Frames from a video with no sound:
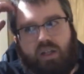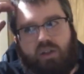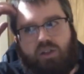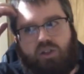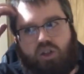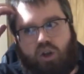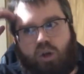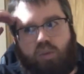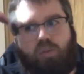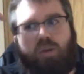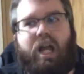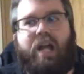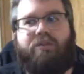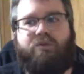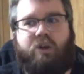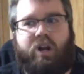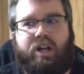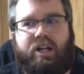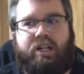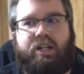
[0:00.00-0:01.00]
certain Black
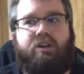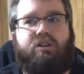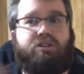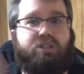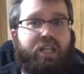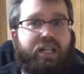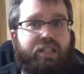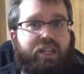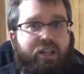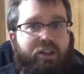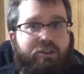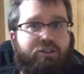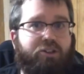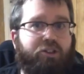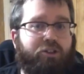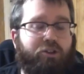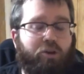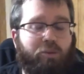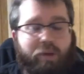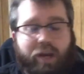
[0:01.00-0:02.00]
Friday deals like they
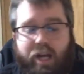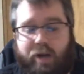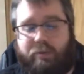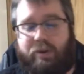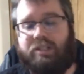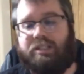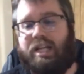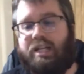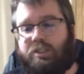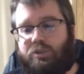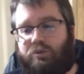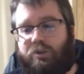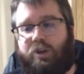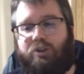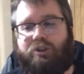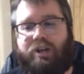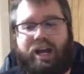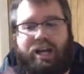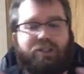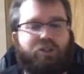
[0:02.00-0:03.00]
usually do. But anyways, that's the
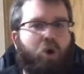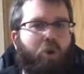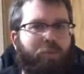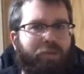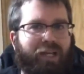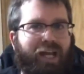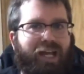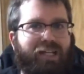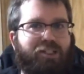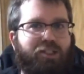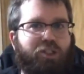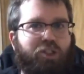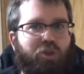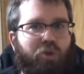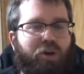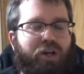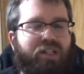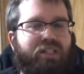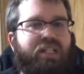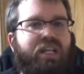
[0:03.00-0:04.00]
video, guys. Hope you guys
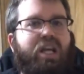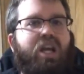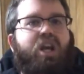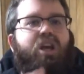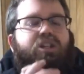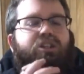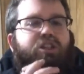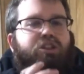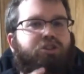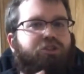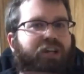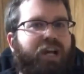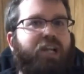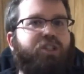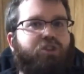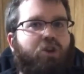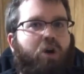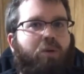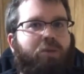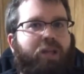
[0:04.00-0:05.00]
enjoyed it. Did you
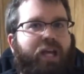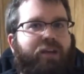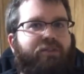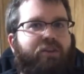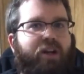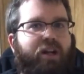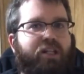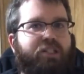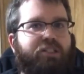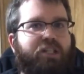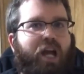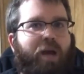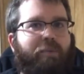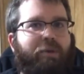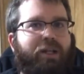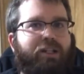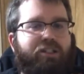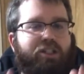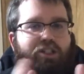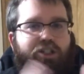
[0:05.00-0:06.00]
guys go on Black Friday
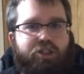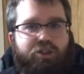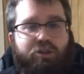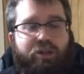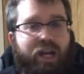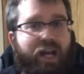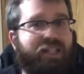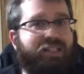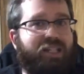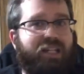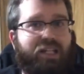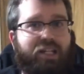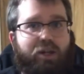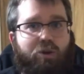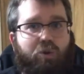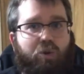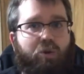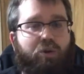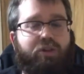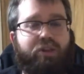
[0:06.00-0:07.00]
shopping? Did you guys get any
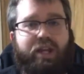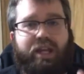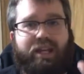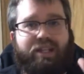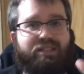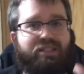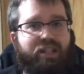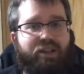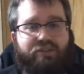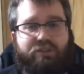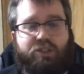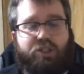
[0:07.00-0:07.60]
cool things? And if